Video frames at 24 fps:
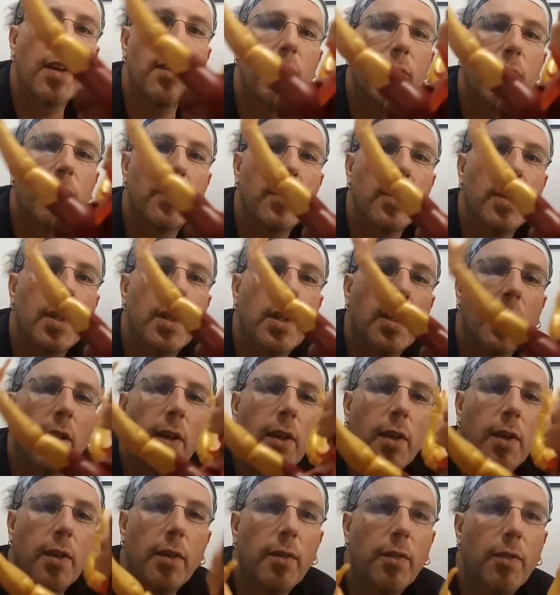of
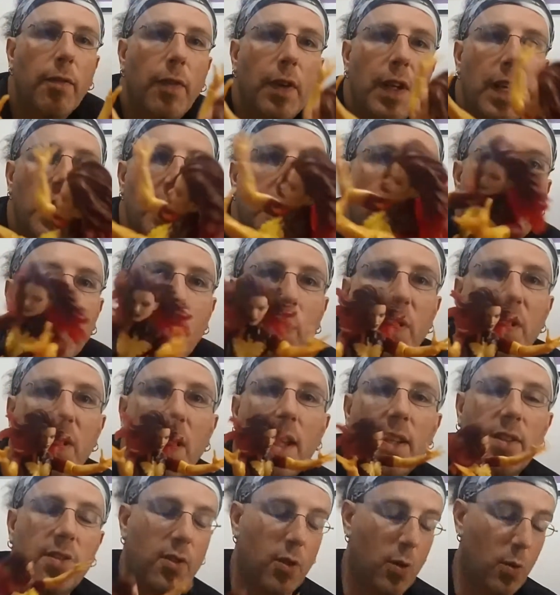Phoenix
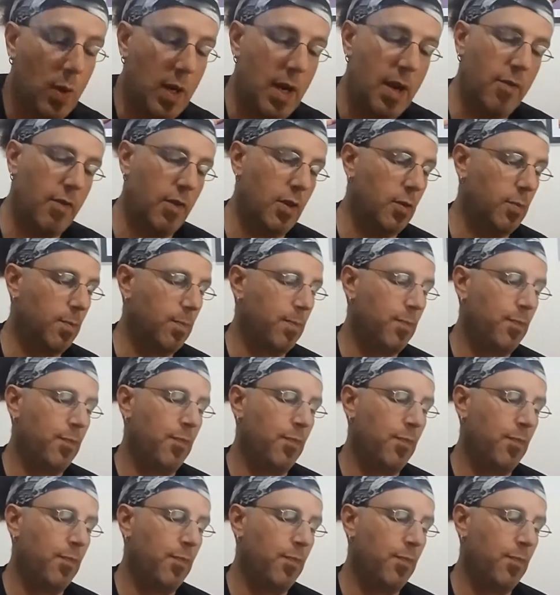possessed or whatever.